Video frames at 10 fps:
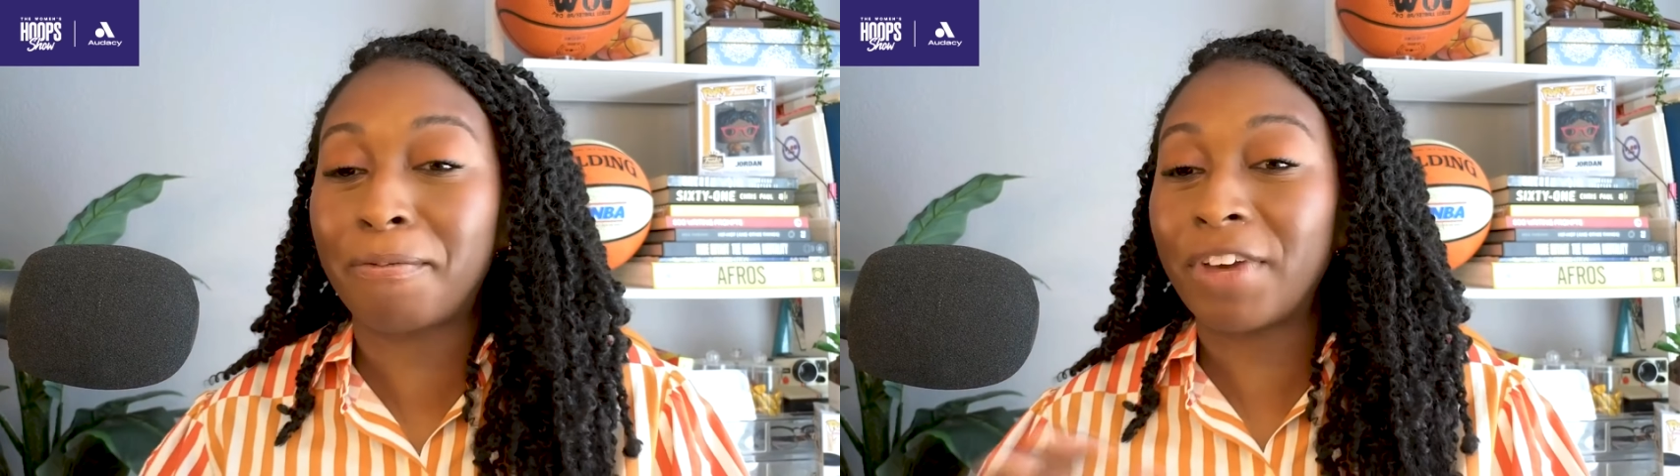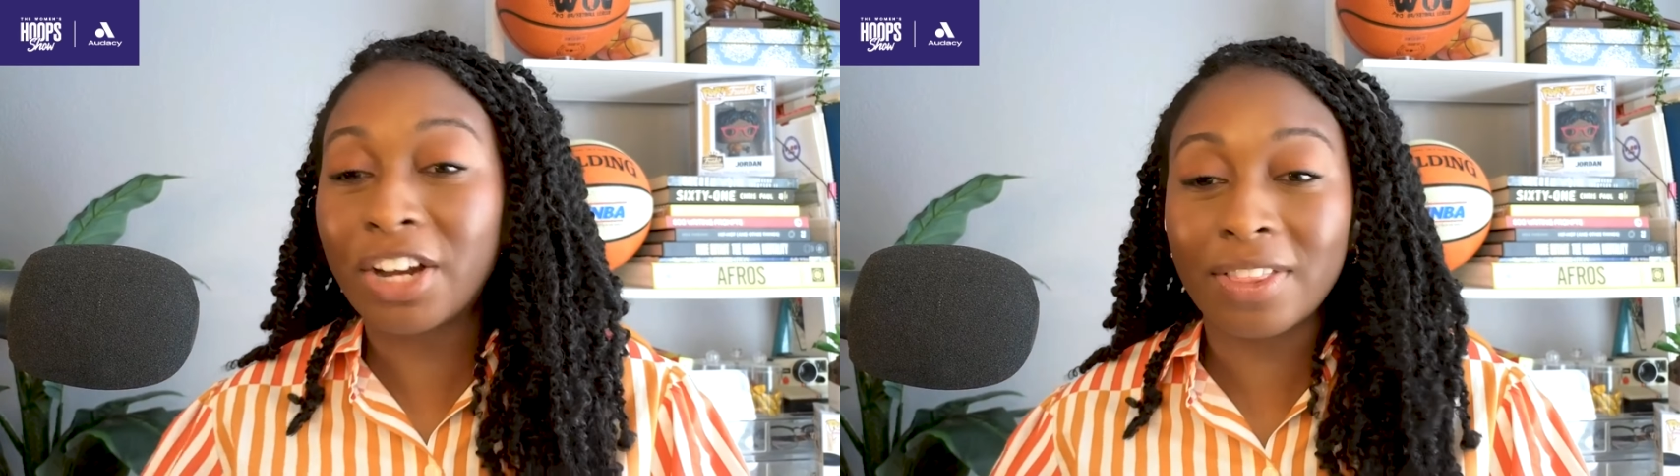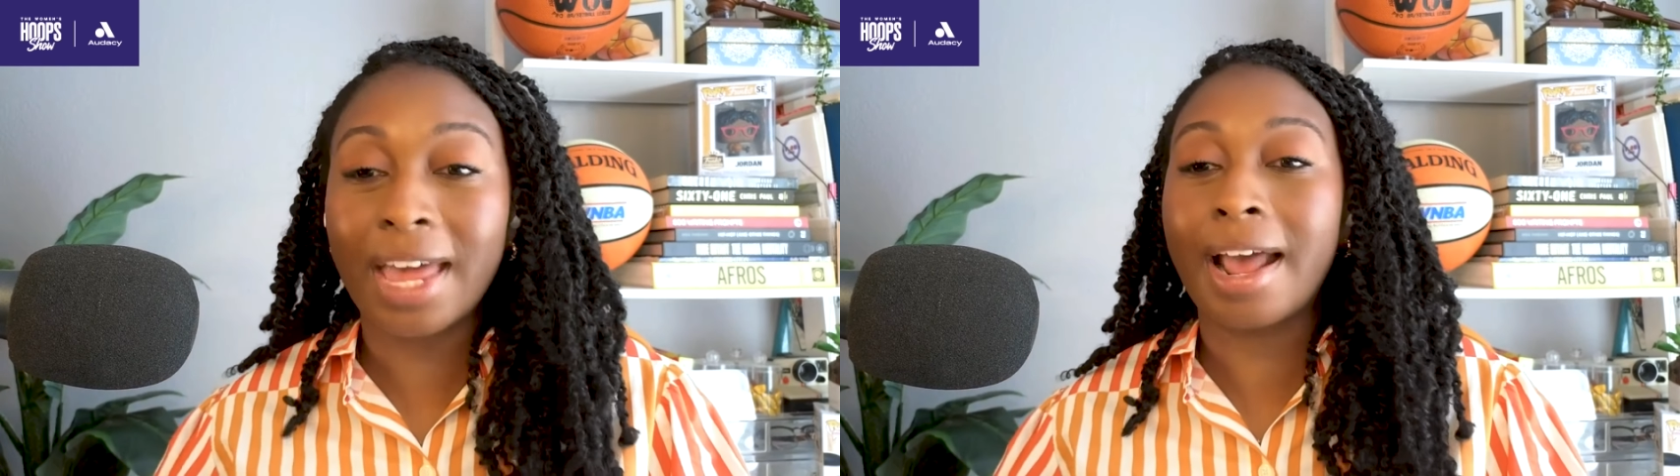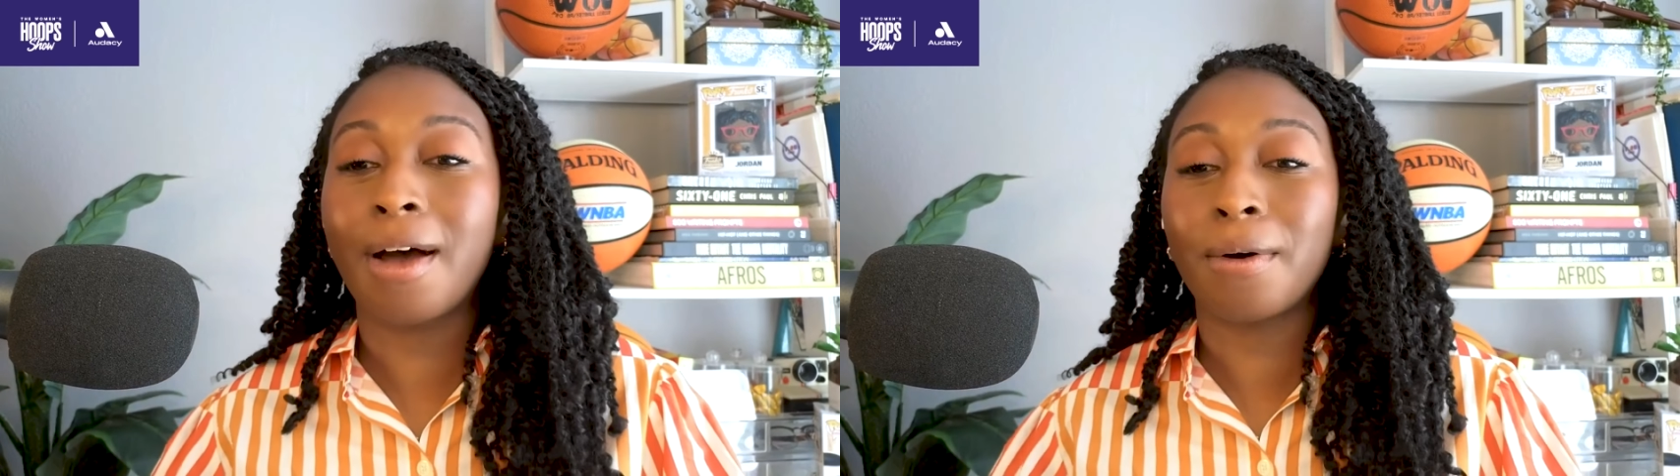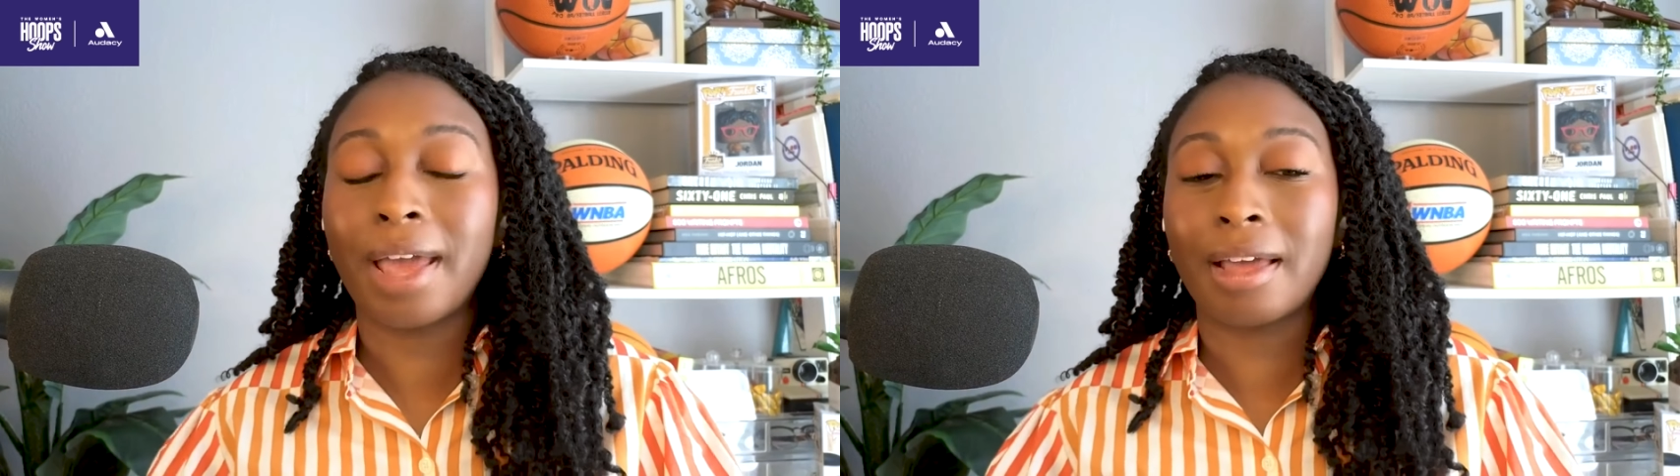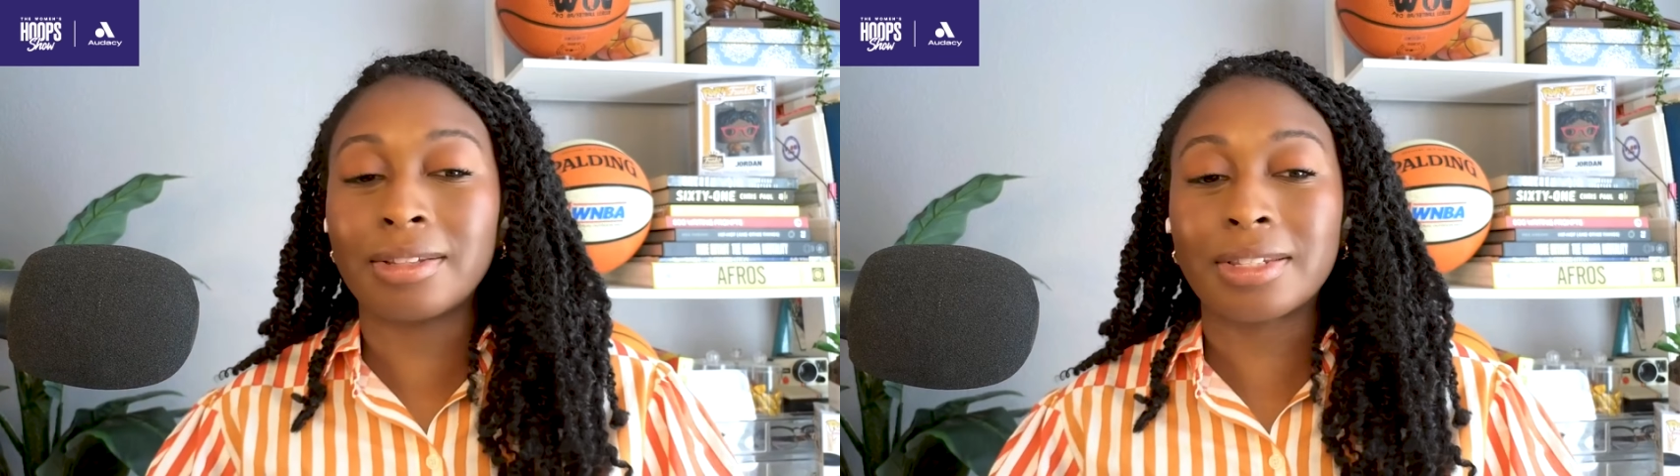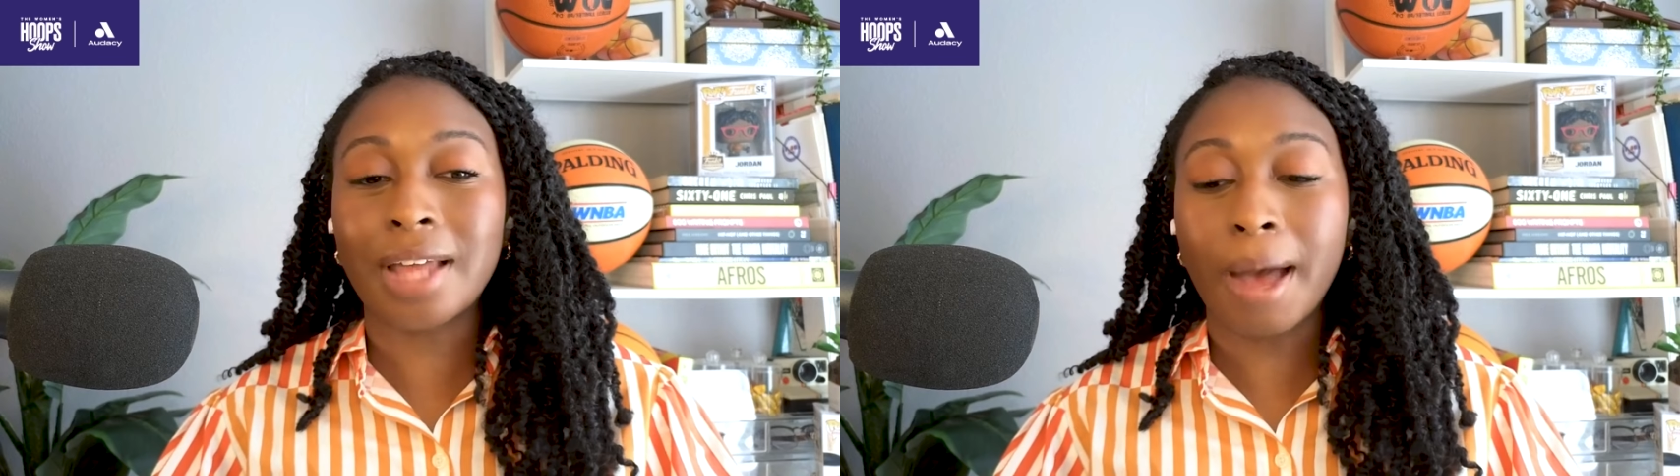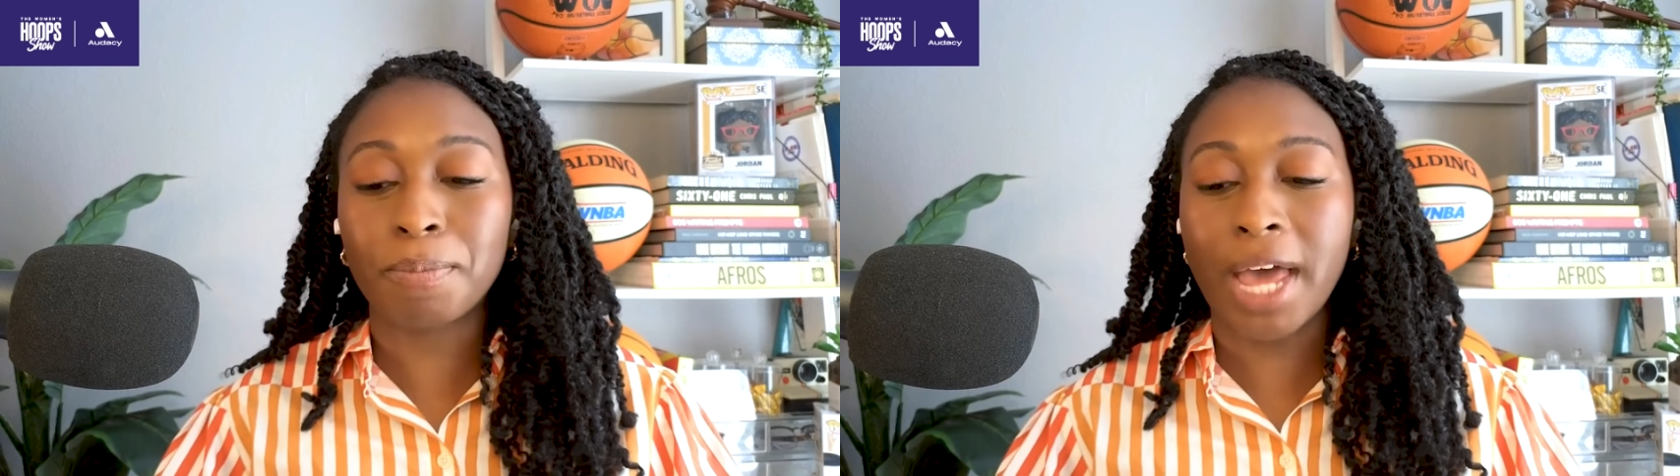figure that out and
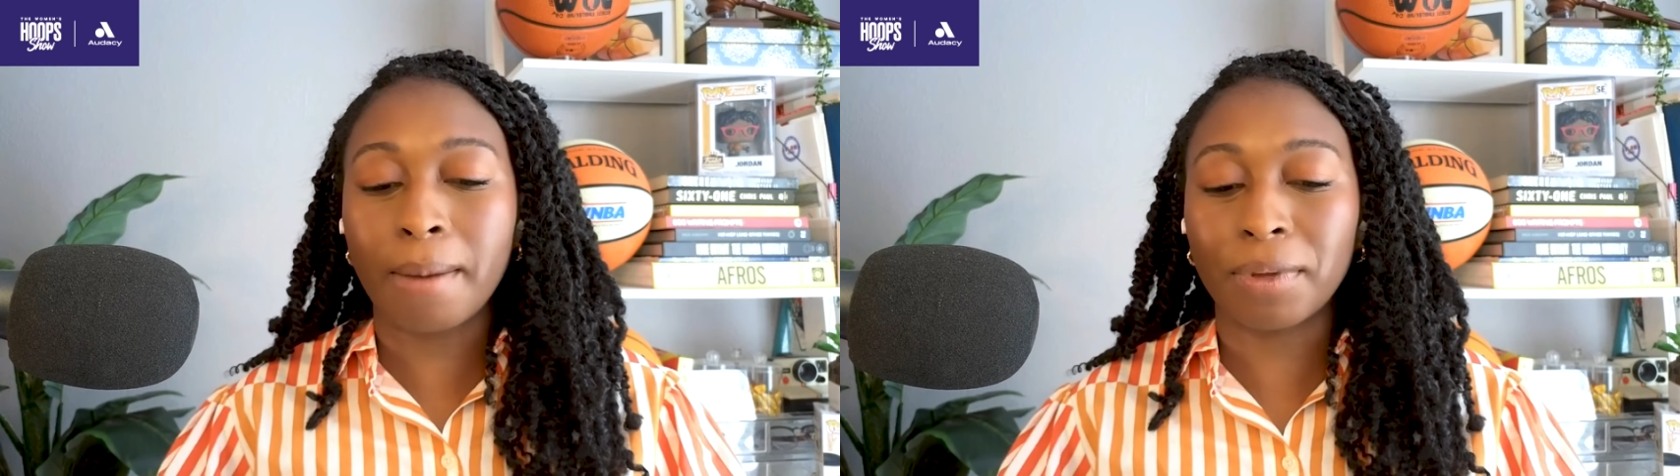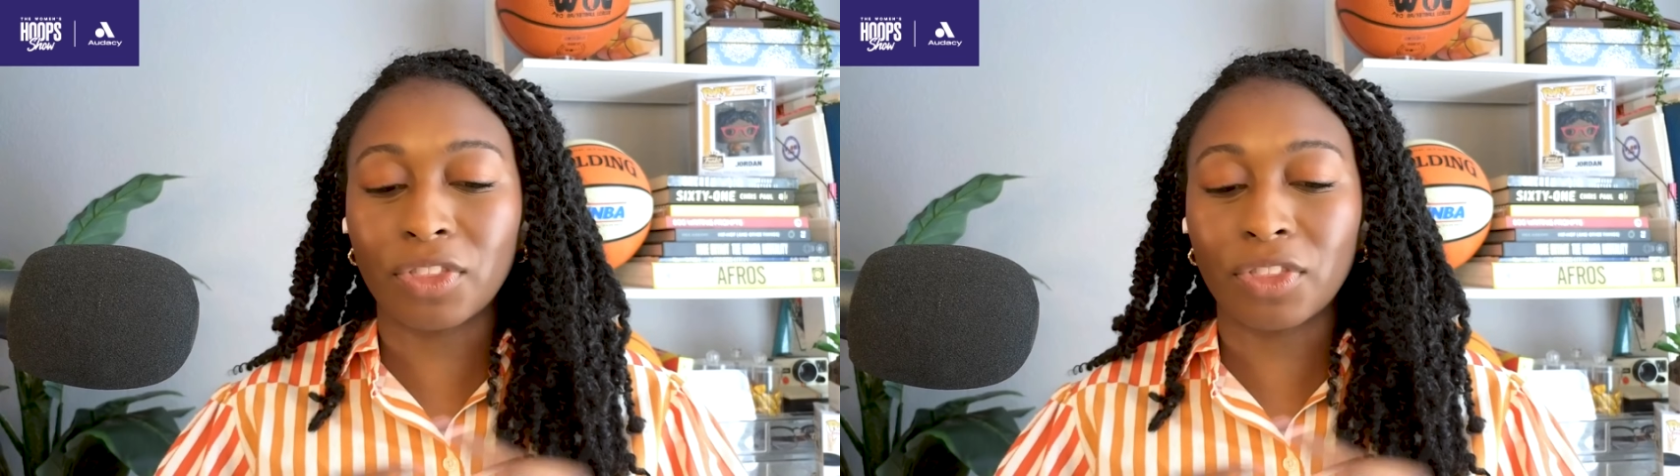stop that.